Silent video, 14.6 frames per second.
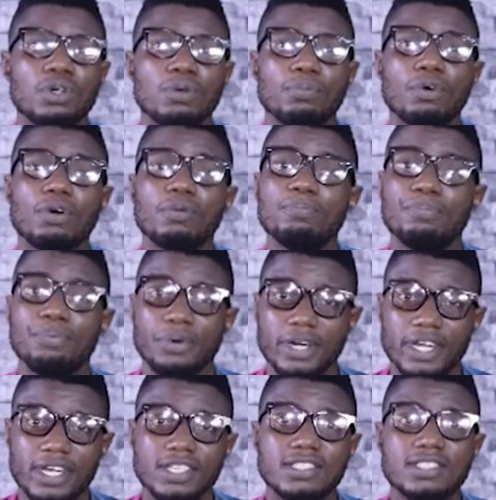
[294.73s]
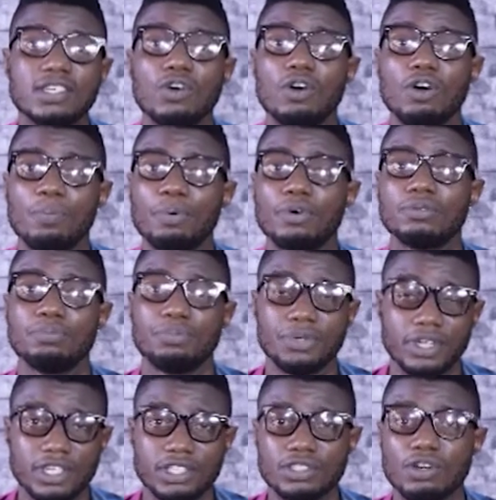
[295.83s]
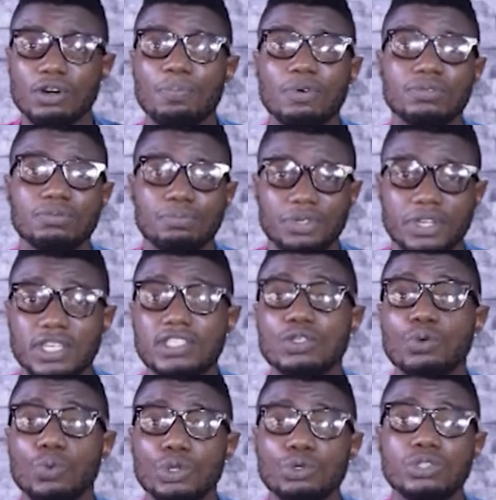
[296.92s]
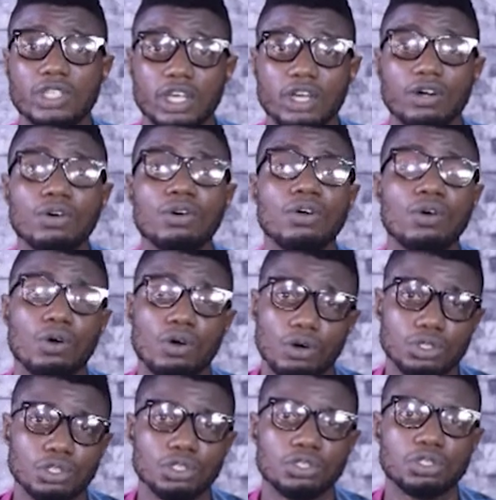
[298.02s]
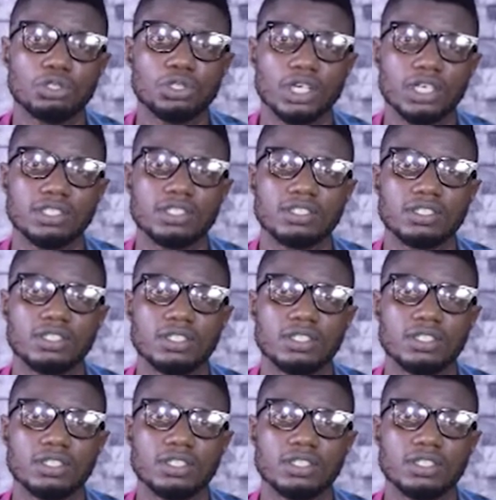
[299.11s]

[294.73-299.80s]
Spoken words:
but braids upon braids upon braids will tell on your strands.